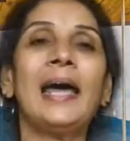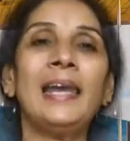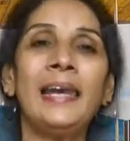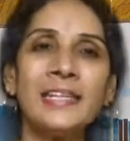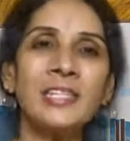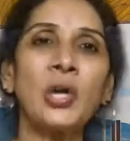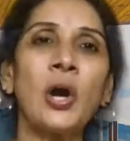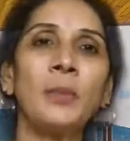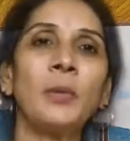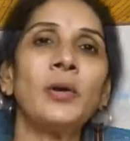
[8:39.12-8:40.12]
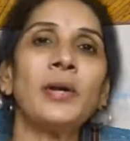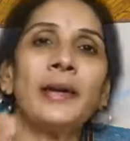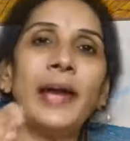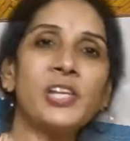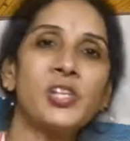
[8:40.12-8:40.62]
Let us talk about
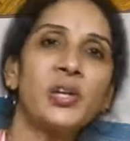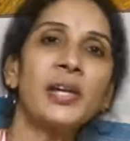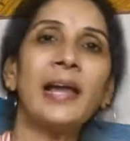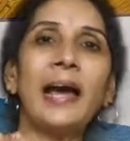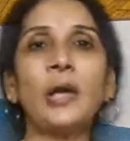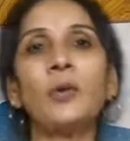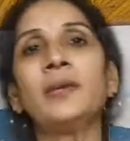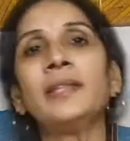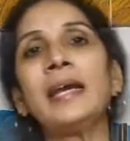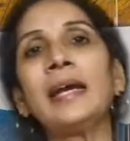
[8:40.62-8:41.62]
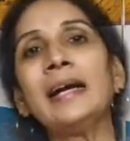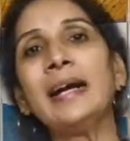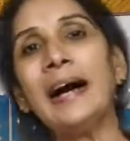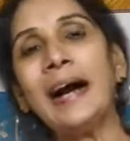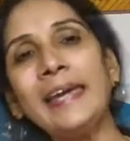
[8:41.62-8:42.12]
natural Ayurvedic
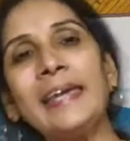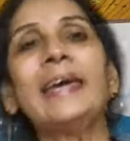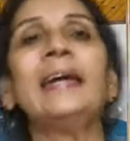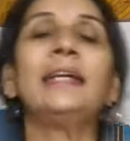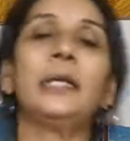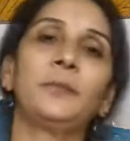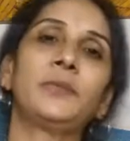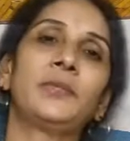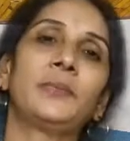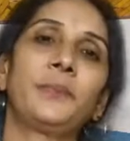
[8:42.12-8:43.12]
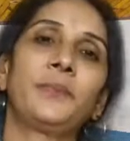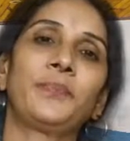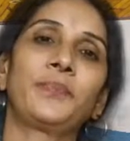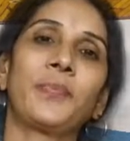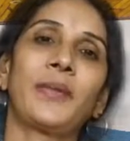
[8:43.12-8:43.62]
eye care tips.
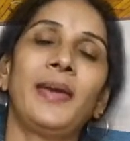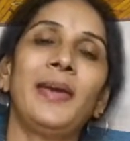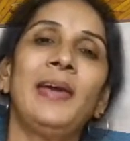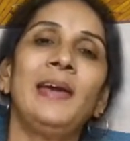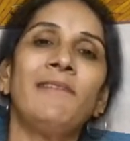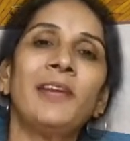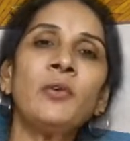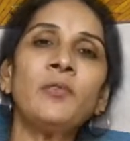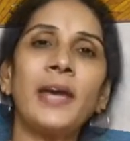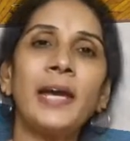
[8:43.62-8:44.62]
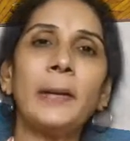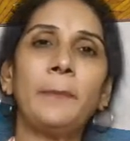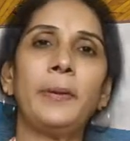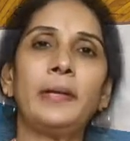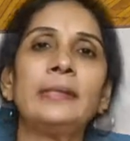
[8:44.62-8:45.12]
When you wake
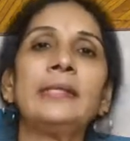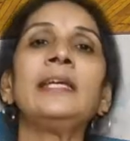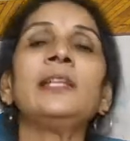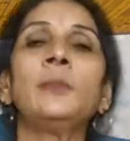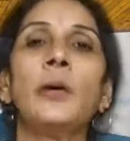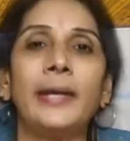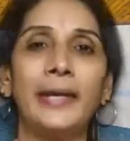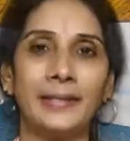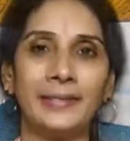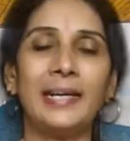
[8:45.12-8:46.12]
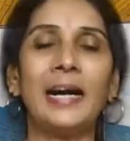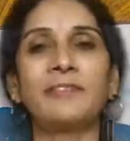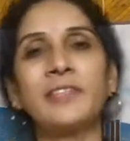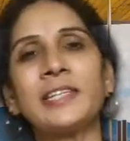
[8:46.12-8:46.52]
up early in the morning after